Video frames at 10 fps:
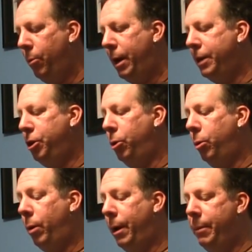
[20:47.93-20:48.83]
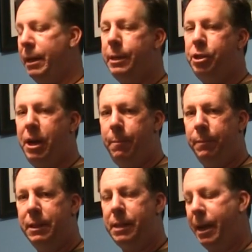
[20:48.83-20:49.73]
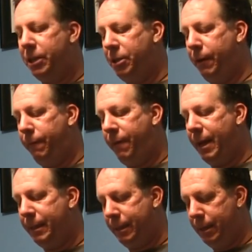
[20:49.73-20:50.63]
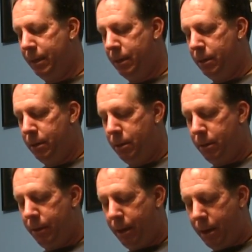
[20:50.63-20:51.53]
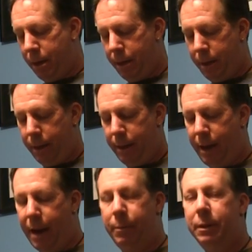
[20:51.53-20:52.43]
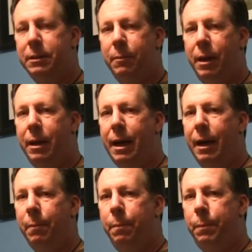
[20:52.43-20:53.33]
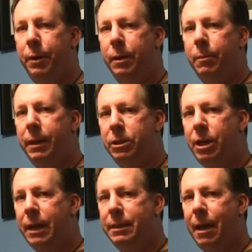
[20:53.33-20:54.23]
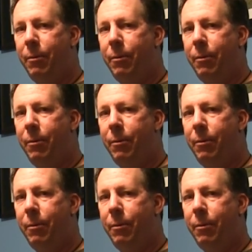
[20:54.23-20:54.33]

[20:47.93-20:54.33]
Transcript: What I do when I'm in the Jeep is I actually face the camera to me and kind of put it into my chest.